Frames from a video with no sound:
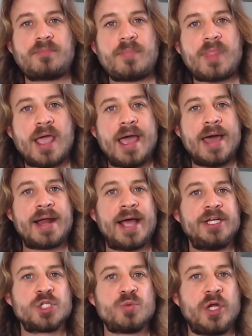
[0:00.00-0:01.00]
And I
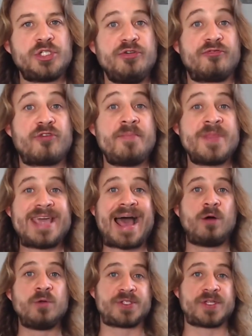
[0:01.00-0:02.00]
just want you from the
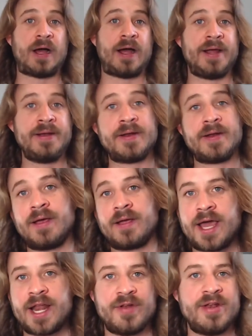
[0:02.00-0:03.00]
outside, in a
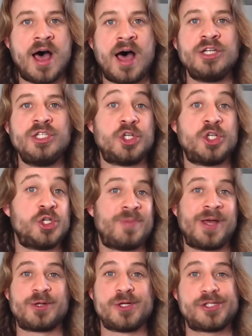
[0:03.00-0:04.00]
kind of a
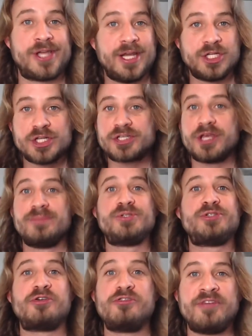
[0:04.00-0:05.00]
non-judgmental state, just
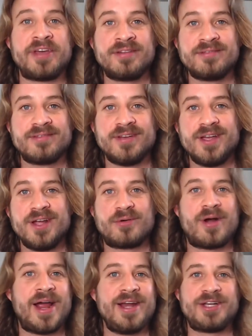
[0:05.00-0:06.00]
observing, right?